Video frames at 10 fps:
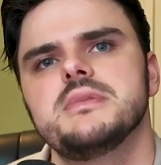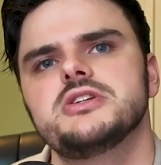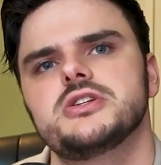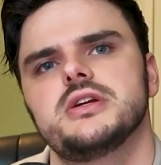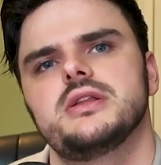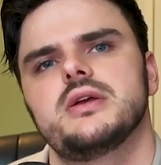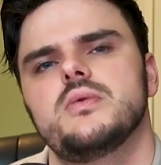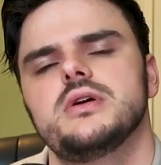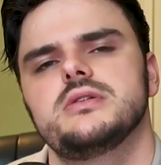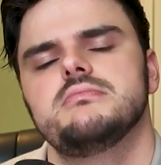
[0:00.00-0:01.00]
mission.
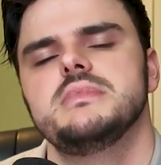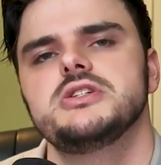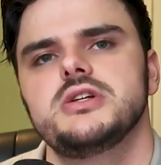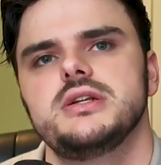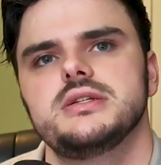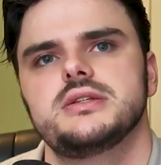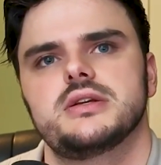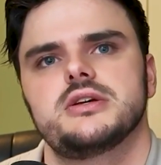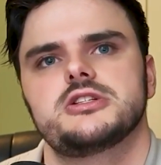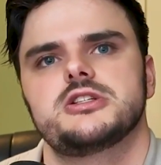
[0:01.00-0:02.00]
Like, what mission is
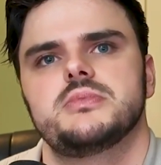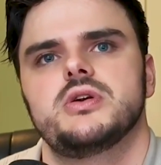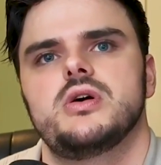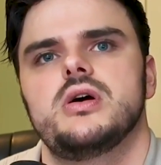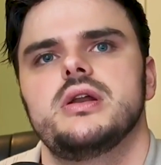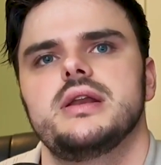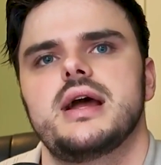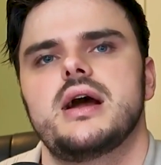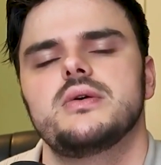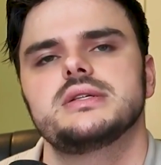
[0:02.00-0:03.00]
the customer on, and
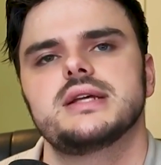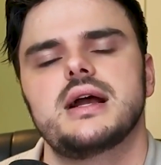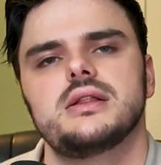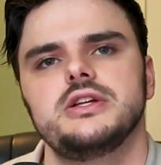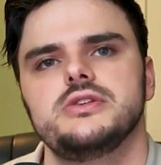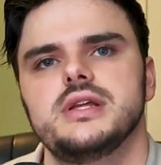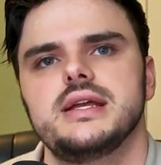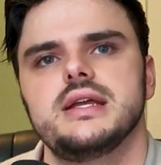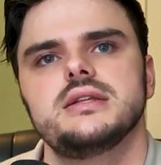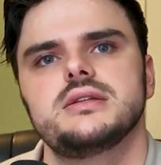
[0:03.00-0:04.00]
how exactly do
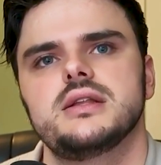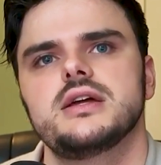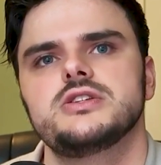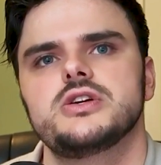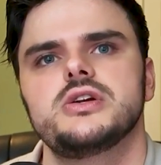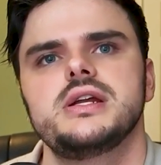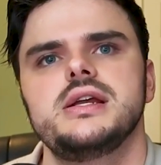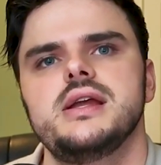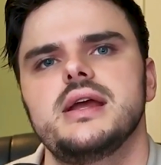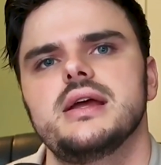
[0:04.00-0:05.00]
they get to that
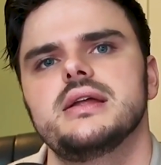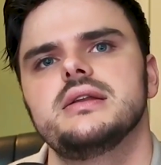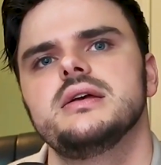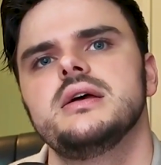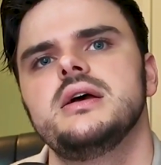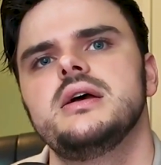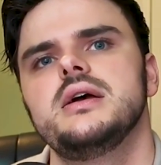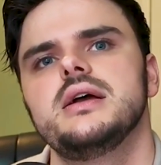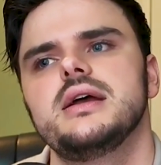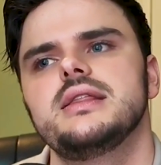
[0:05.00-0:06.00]
journey? And
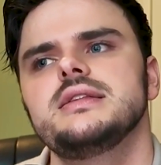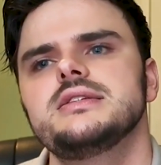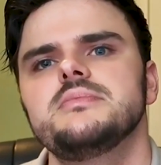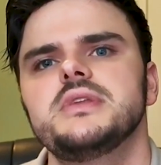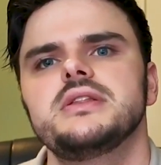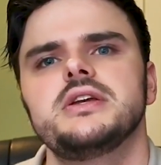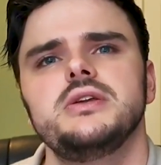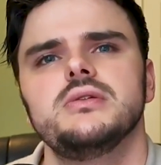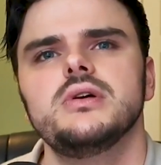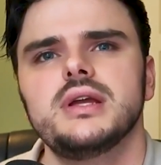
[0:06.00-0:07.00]
that's something that
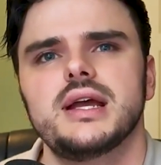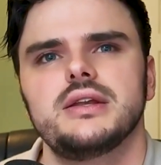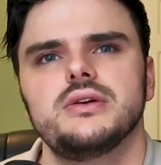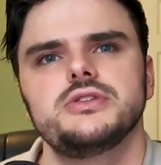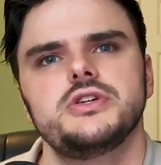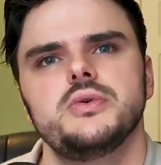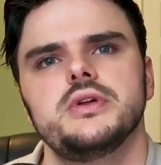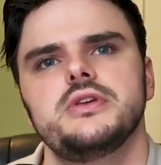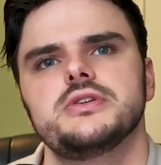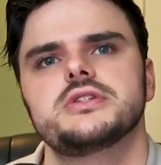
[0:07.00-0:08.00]
you look at, don't you,
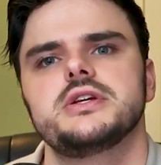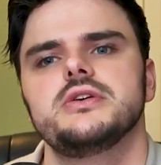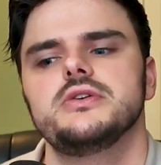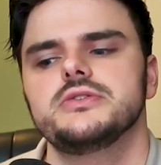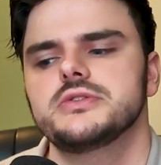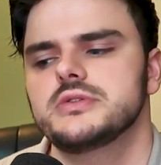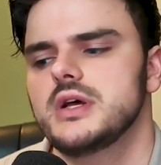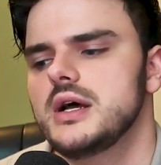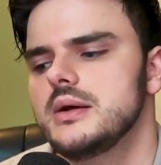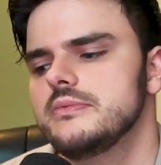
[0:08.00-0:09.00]
with your skills
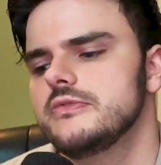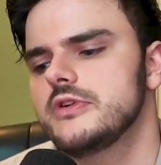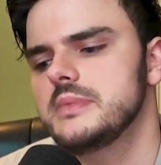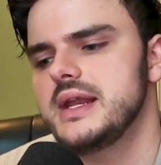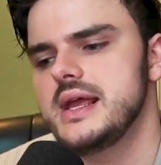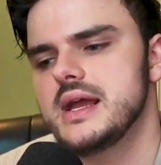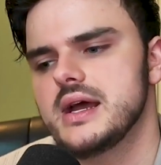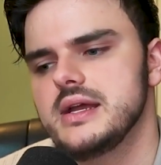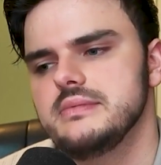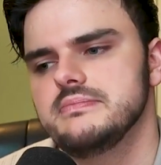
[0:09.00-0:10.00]
from an
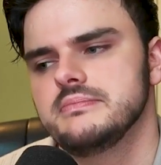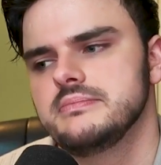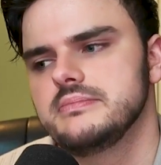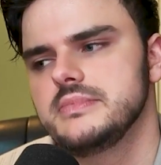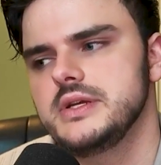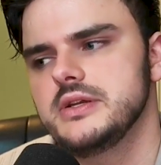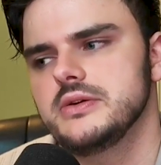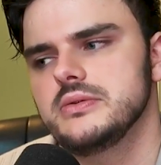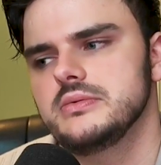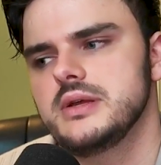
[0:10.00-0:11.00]
AI,
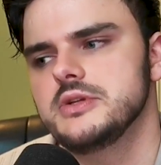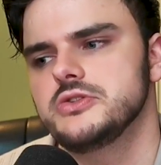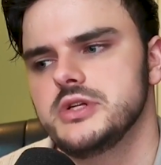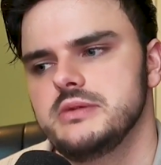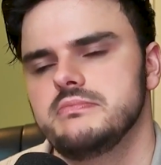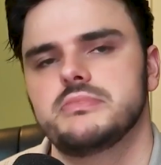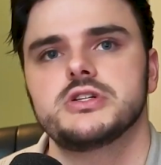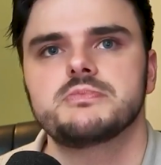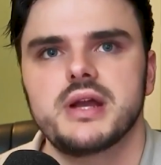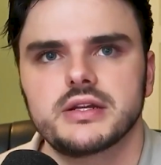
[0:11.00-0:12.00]
imagery
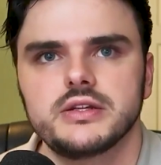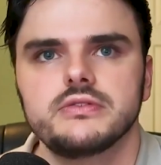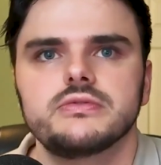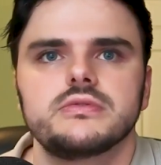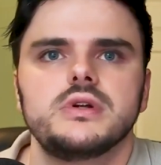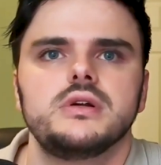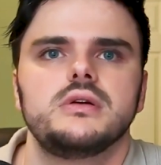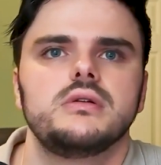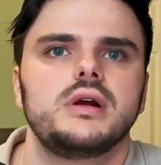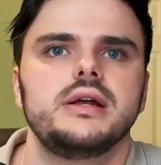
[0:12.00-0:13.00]
perspective,
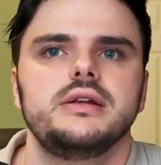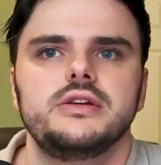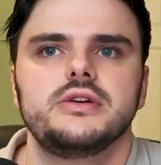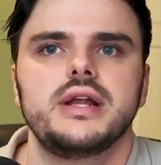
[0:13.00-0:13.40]
right, in your